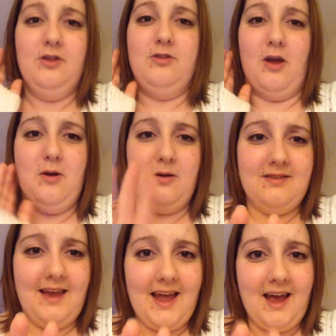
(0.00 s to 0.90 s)
So
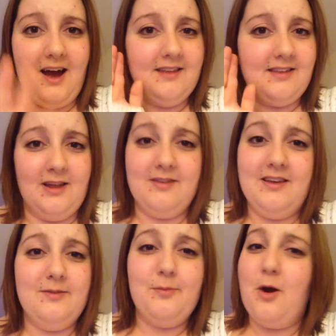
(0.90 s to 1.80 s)
take care, guys, and I'll see
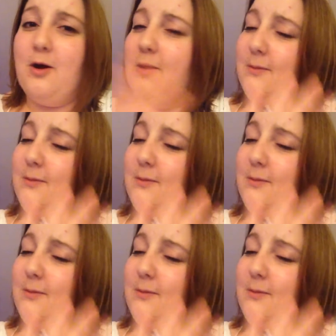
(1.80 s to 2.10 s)
you tomorrow.